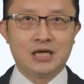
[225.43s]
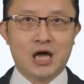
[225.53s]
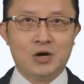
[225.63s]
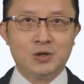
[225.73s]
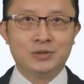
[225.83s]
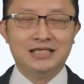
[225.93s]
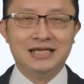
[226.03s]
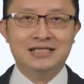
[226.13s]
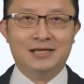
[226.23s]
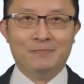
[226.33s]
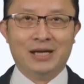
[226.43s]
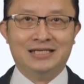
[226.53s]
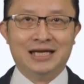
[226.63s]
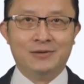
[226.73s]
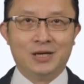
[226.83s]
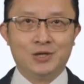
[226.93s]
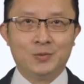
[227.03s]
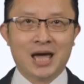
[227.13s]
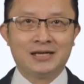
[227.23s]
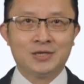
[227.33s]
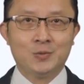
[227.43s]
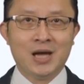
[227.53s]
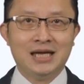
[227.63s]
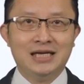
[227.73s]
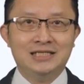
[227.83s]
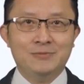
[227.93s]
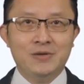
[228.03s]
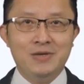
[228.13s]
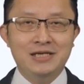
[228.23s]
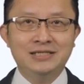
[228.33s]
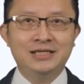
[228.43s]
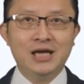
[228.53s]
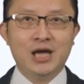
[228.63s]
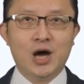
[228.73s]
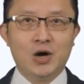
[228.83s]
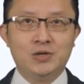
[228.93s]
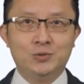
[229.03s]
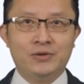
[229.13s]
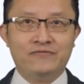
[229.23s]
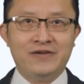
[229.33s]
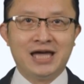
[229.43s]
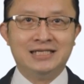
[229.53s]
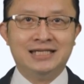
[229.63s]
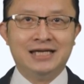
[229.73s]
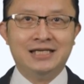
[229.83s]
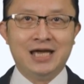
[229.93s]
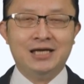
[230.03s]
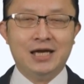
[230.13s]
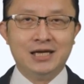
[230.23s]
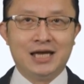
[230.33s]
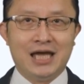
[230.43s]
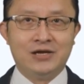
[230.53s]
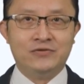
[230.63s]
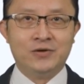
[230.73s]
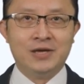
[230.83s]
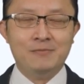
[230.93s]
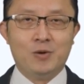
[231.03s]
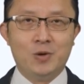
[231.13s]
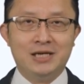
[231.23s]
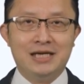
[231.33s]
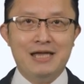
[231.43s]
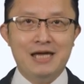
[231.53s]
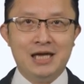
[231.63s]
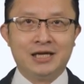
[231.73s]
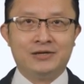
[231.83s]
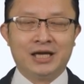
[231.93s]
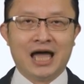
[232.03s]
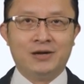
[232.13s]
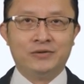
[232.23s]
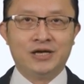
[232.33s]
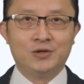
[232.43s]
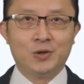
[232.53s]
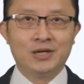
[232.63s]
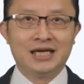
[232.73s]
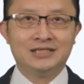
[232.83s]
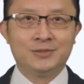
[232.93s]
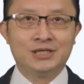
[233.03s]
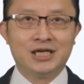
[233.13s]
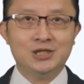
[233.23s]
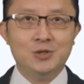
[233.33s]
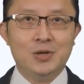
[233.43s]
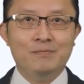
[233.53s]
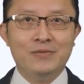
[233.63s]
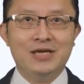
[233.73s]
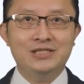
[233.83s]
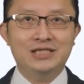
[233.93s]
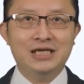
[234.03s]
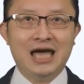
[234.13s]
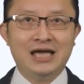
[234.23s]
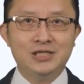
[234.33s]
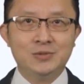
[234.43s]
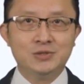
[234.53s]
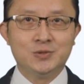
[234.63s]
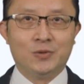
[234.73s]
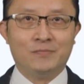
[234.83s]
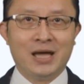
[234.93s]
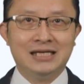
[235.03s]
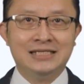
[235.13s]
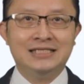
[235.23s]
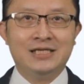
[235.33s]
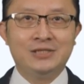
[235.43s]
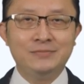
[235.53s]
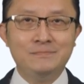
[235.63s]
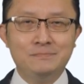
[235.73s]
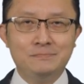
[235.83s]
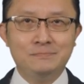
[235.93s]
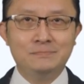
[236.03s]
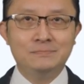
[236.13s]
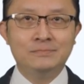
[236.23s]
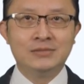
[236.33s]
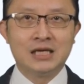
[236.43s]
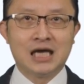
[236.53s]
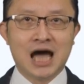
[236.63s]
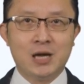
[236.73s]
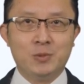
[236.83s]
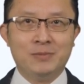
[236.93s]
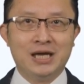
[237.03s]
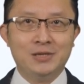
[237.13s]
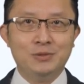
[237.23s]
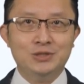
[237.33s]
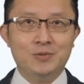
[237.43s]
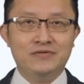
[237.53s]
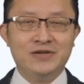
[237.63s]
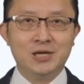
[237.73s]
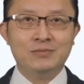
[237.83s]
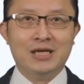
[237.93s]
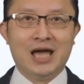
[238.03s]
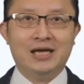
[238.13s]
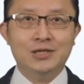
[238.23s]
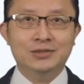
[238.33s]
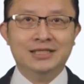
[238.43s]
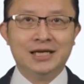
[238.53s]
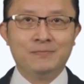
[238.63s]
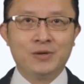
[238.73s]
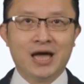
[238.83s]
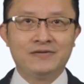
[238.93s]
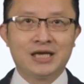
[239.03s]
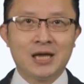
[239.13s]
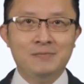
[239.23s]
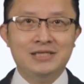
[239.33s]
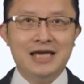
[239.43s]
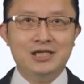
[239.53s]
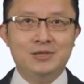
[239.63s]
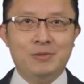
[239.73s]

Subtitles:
Are you assisted by someone who had the ground experience, armed with facts and data, and very importantly, the analytical and strategical approach to guide you to a right decision? I would be able to reveal the condos in a private conversation